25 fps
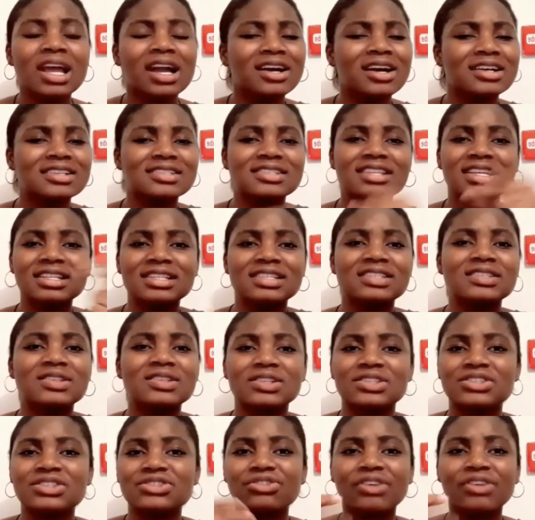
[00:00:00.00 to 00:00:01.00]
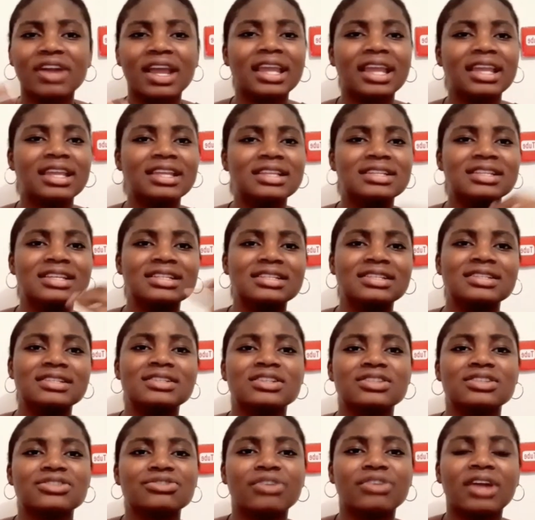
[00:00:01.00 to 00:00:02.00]
Because death is just striking, death is
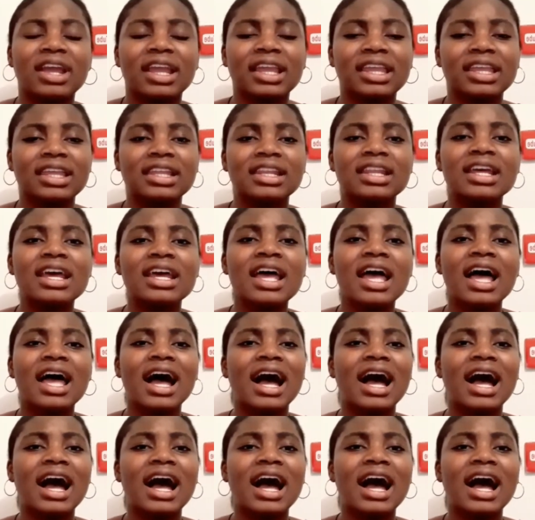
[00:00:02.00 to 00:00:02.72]
just striking.